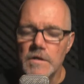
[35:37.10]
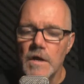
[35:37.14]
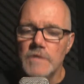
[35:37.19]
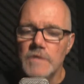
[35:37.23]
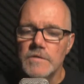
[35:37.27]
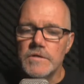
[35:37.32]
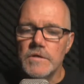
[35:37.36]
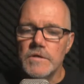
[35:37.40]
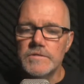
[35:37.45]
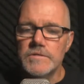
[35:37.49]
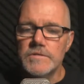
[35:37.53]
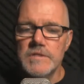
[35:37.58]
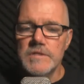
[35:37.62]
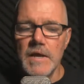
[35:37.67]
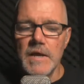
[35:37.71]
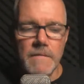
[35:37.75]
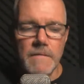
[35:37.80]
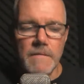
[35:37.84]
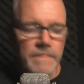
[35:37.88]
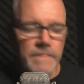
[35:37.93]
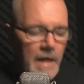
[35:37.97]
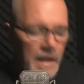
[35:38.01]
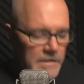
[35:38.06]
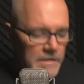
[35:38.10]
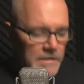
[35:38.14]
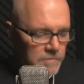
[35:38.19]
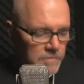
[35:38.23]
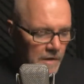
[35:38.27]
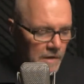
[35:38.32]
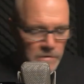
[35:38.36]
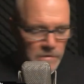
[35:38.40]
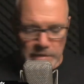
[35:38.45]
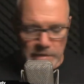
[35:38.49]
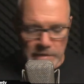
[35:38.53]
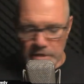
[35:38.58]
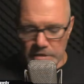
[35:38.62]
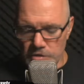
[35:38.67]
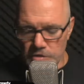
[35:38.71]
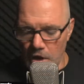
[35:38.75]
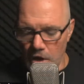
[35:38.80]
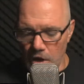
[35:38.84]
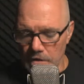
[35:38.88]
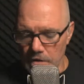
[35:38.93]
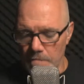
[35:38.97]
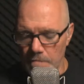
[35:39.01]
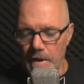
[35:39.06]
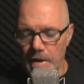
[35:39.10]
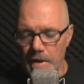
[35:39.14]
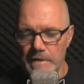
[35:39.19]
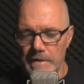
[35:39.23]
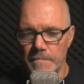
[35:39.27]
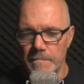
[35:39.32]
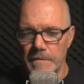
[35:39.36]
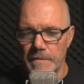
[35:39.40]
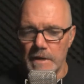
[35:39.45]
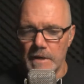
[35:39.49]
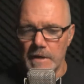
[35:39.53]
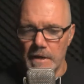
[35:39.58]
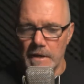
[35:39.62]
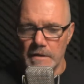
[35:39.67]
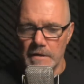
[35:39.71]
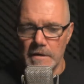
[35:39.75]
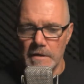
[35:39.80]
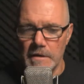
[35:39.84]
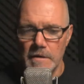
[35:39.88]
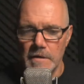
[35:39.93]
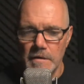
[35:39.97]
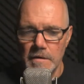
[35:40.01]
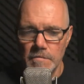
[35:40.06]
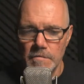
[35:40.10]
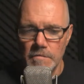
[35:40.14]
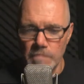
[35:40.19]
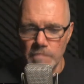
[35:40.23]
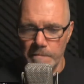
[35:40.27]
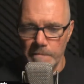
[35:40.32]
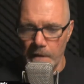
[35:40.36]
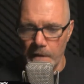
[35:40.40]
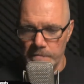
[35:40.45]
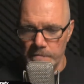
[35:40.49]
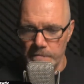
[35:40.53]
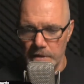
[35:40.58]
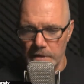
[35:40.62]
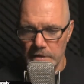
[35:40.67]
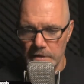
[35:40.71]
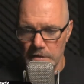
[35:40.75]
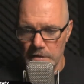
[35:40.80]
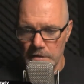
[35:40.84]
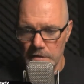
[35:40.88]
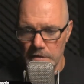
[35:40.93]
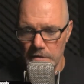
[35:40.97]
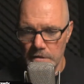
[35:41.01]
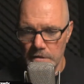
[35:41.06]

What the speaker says: So see, that's why when they talk about a banana republic,